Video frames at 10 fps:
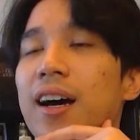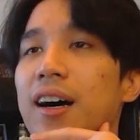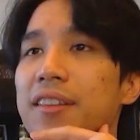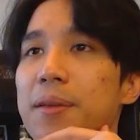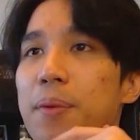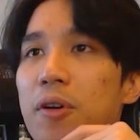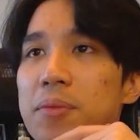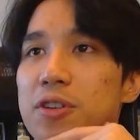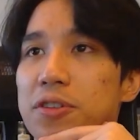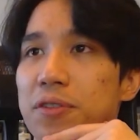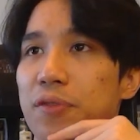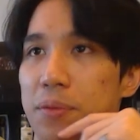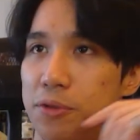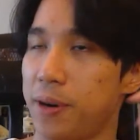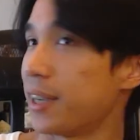Did Boramy just
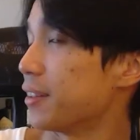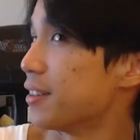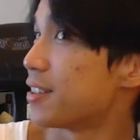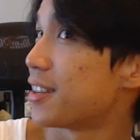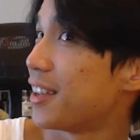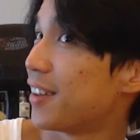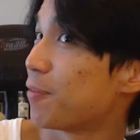confirm dragons?